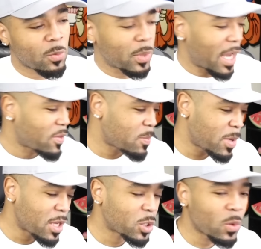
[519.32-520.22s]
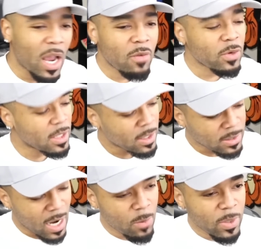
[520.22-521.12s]
We have the Pikachu. Every
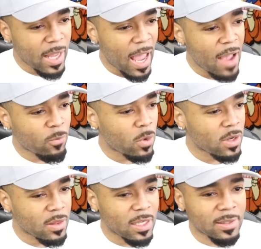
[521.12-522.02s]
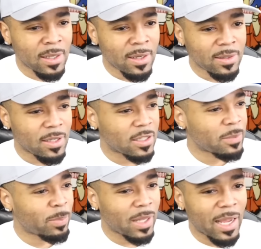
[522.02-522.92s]
time we have one of these
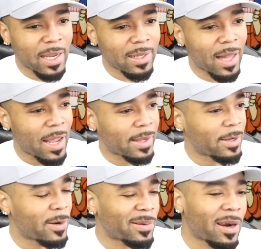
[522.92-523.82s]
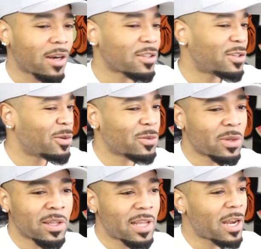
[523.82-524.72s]
display, like, you know, cartoons,
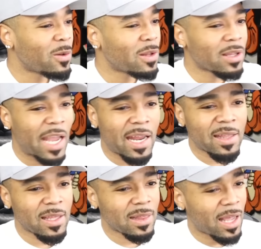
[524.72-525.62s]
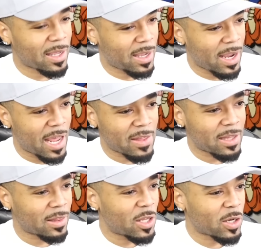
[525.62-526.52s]
they don't look anything like it, and
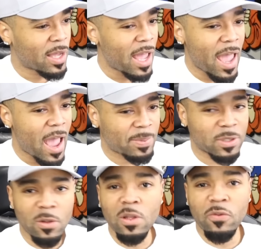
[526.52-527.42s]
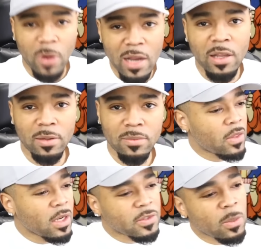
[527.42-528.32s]
they look absolutely frightening.
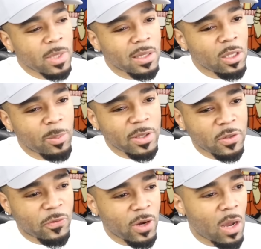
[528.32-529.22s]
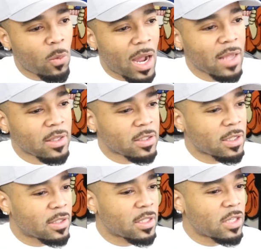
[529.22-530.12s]
And then it took me a little bit to figure out why this
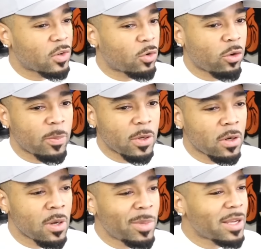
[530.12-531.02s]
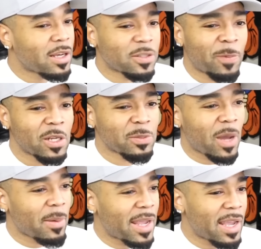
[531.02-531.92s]
is even creepier, because
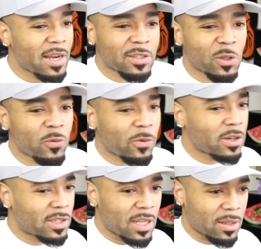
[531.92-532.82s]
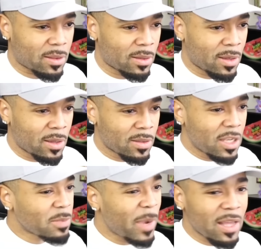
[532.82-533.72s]
SpongeBob ain't got his two front teeth.
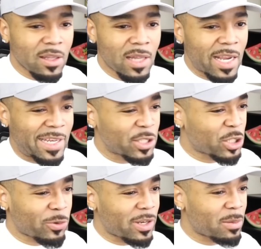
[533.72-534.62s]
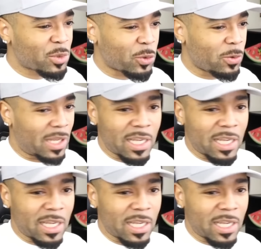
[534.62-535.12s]
This man looked like he just straight up drooling.